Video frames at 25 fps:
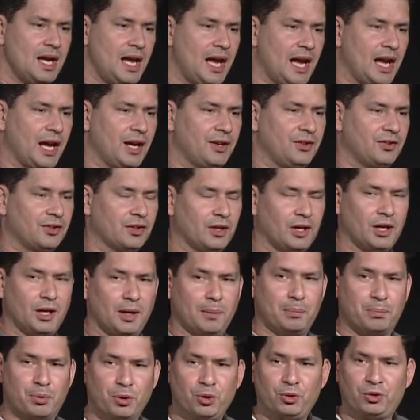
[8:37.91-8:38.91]
And
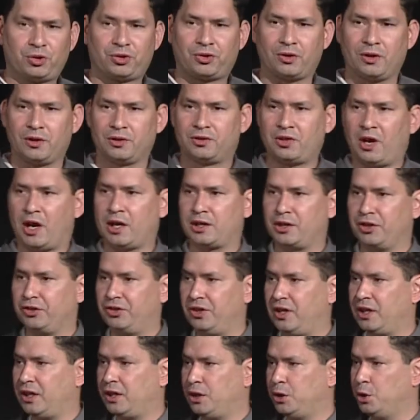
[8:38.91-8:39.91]
Bruce
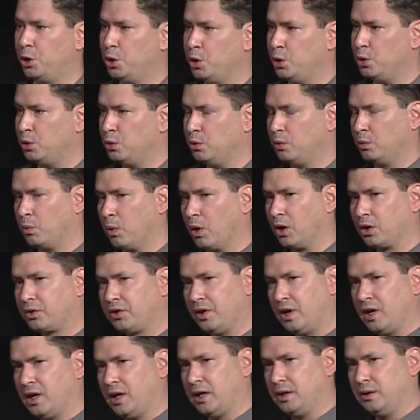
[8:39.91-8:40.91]
Tognazzini, who worked
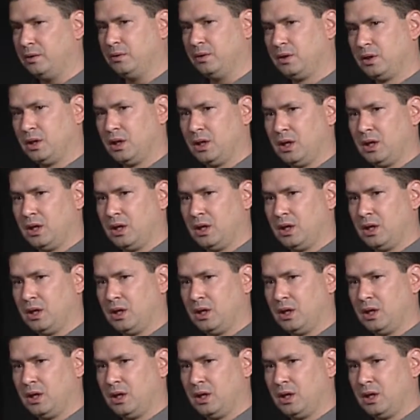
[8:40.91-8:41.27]
on